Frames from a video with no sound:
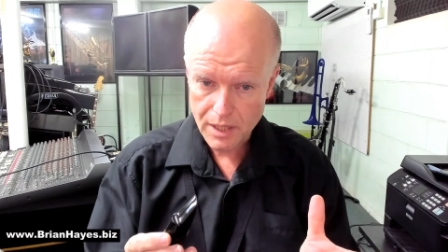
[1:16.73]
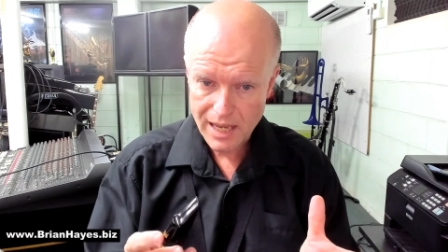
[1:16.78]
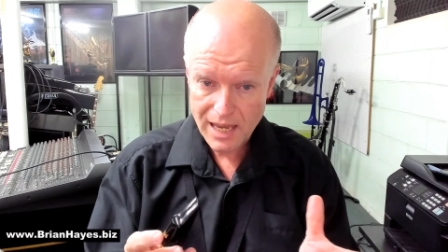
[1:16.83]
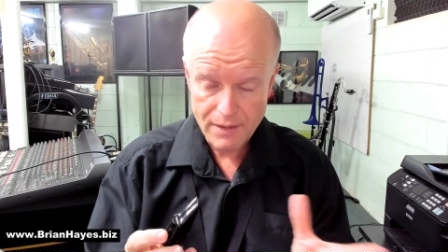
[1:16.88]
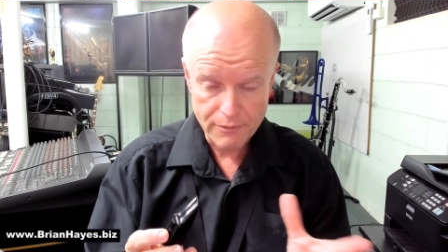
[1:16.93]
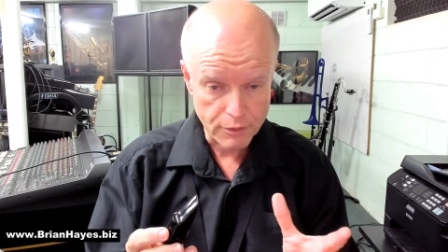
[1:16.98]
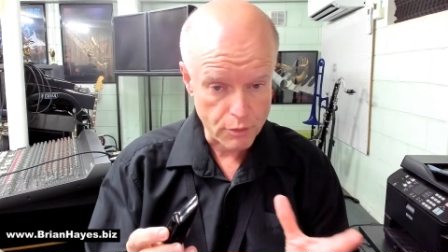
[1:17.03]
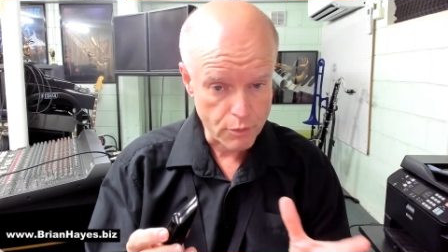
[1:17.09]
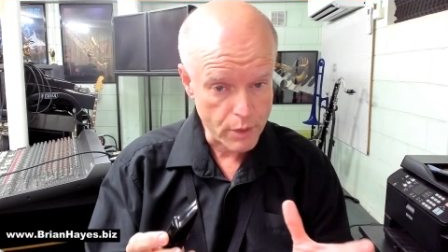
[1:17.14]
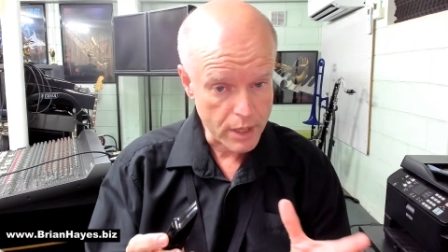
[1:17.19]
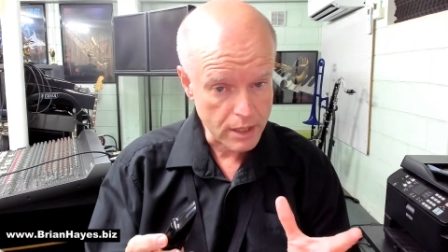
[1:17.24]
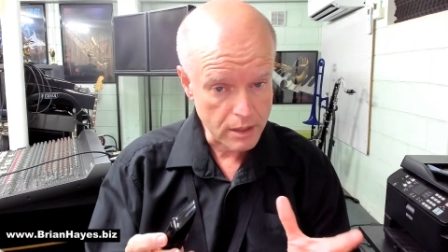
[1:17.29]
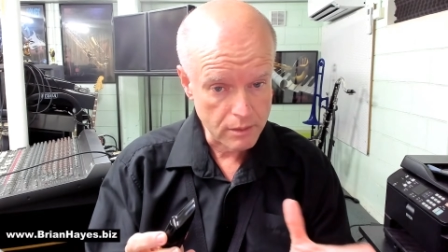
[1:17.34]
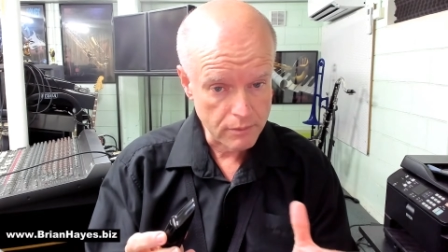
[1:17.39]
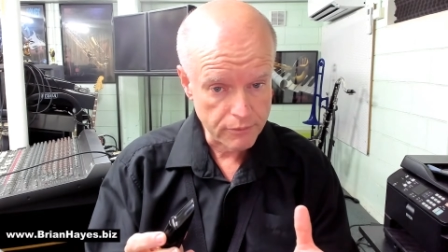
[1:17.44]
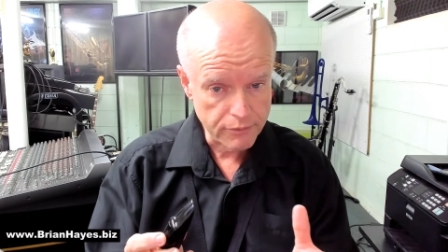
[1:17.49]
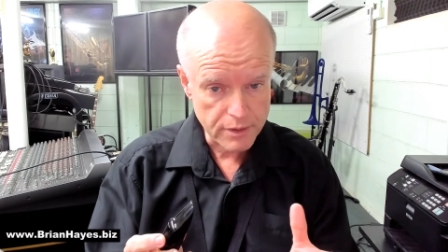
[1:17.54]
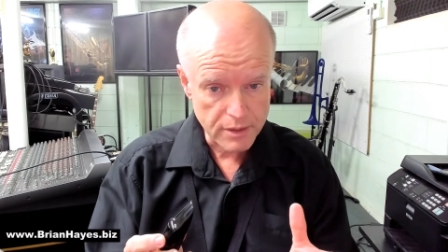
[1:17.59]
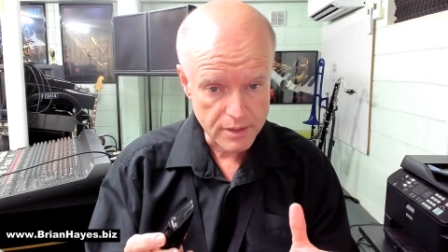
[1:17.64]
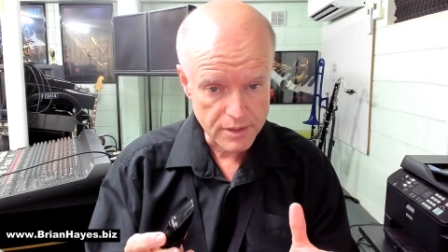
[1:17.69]
ever written
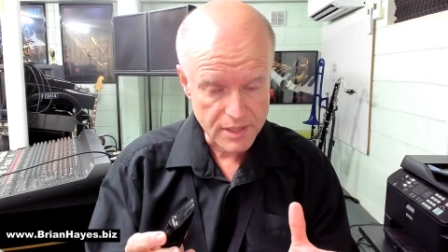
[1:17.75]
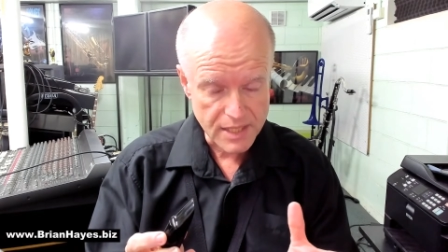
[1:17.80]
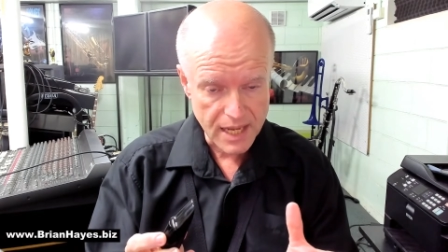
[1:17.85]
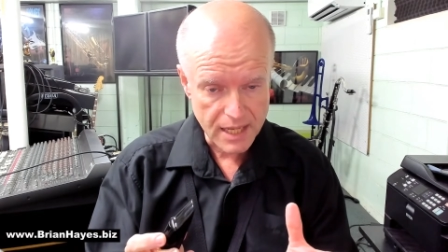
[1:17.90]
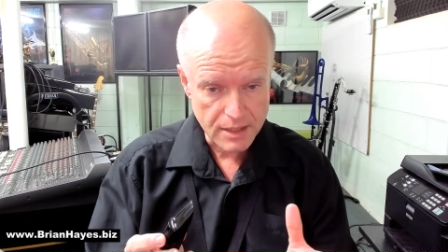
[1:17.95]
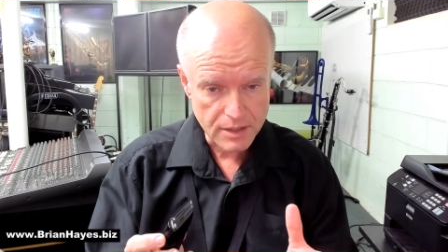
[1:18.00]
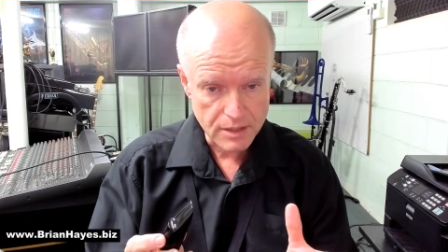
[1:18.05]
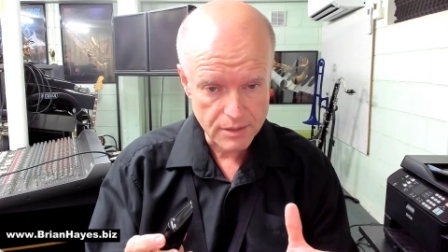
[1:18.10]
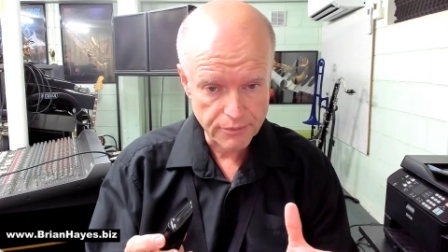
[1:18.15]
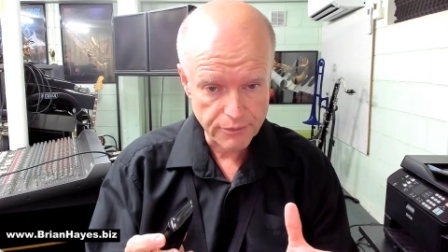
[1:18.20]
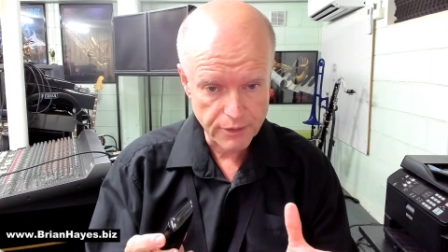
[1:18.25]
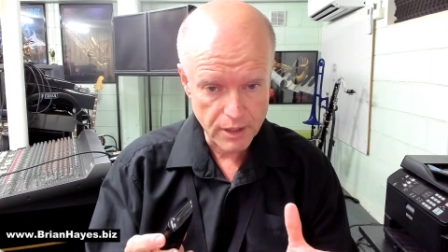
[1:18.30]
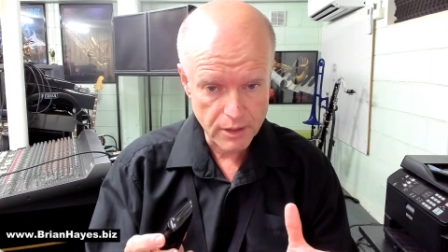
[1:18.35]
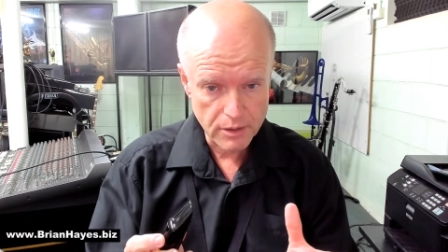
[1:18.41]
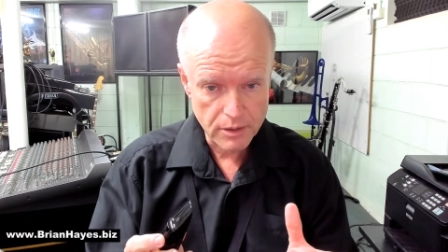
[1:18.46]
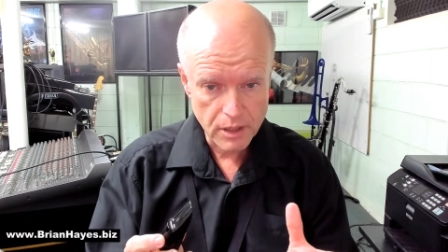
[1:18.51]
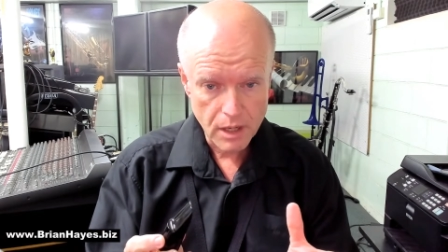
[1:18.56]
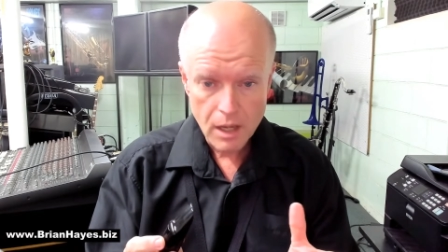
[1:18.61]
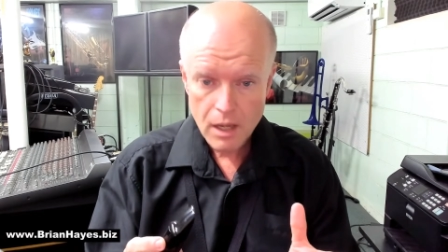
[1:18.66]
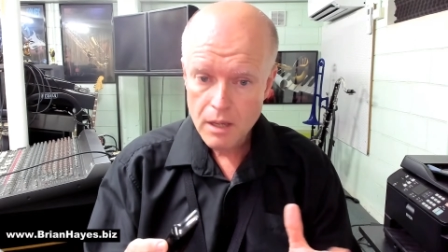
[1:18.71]
for the
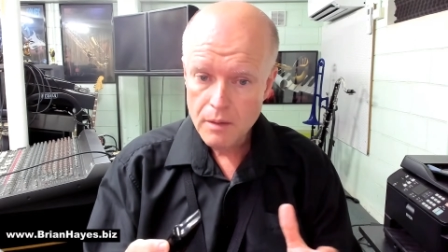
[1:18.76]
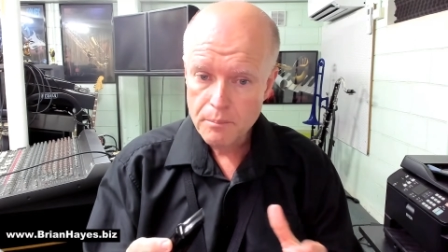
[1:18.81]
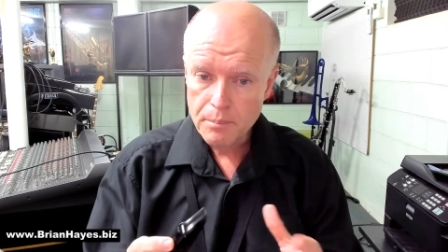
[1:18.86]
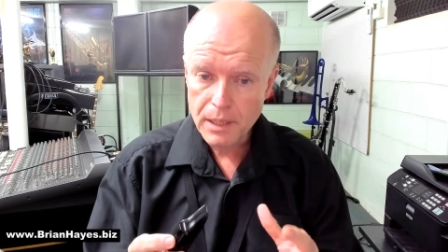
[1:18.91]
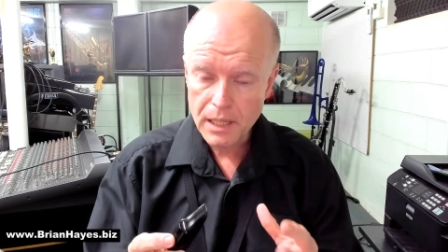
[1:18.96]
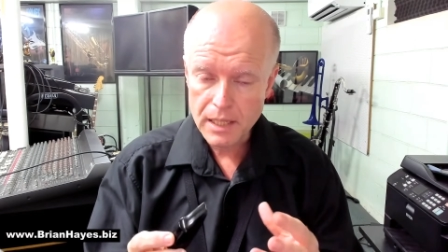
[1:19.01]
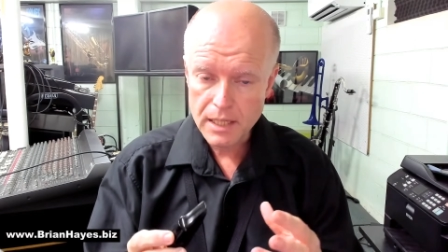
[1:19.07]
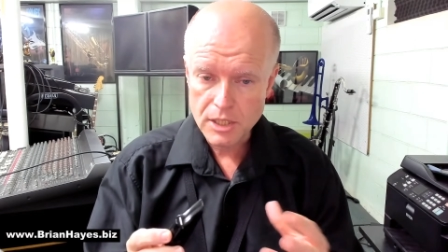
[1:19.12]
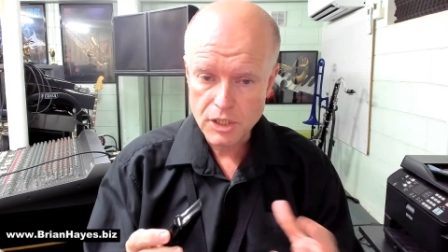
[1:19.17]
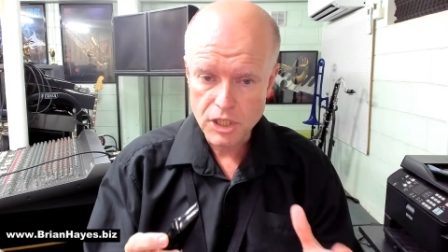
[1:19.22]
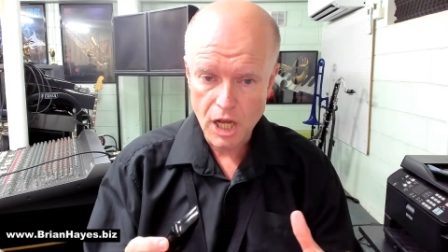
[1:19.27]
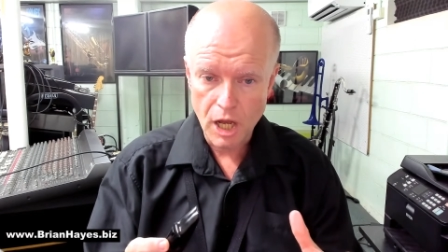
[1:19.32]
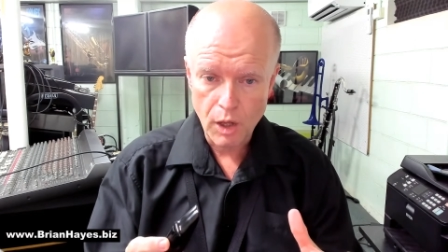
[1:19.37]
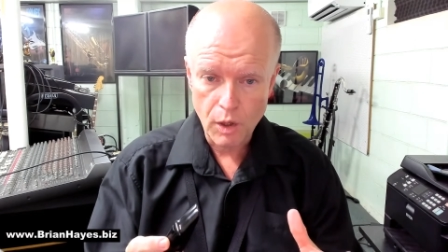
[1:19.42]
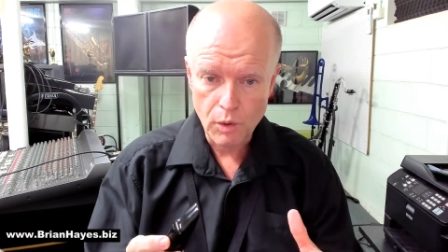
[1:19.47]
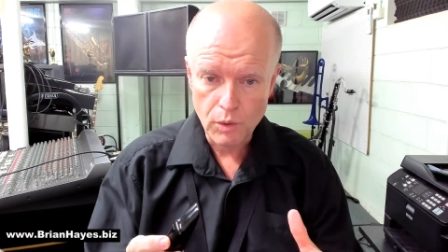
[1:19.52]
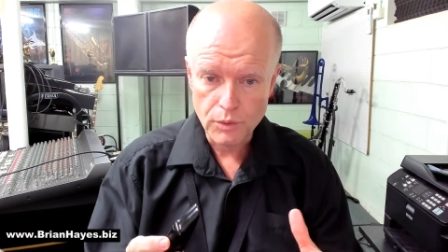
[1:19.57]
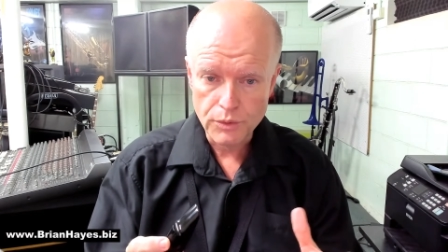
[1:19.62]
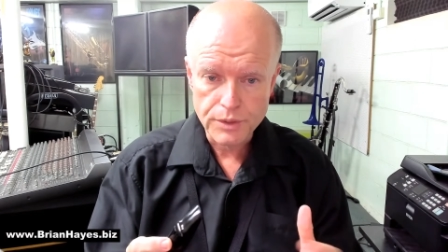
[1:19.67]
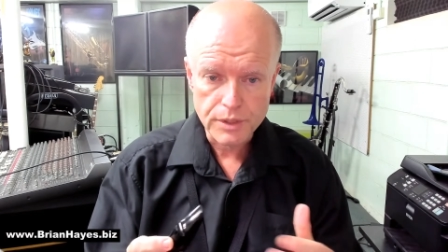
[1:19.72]
saxophone, Billy
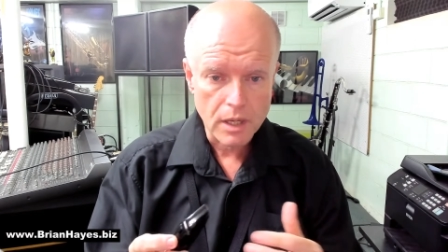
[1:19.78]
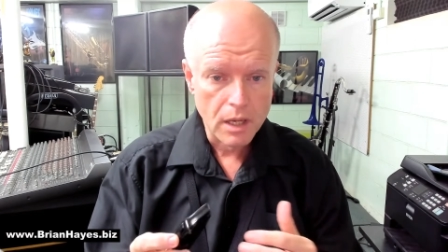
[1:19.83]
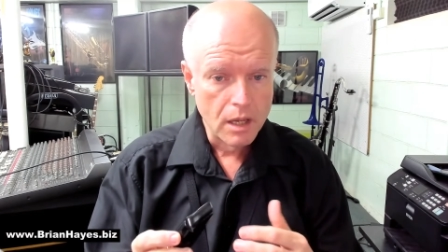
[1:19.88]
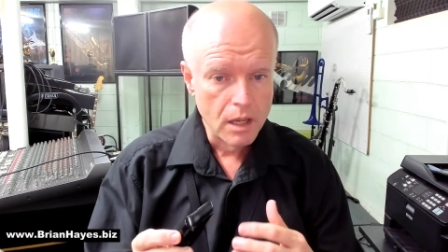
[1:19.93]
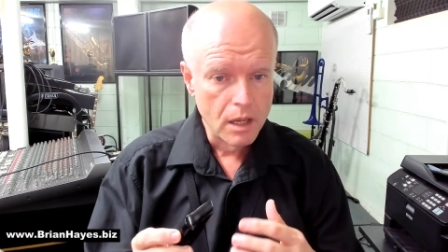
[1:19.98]
Joel's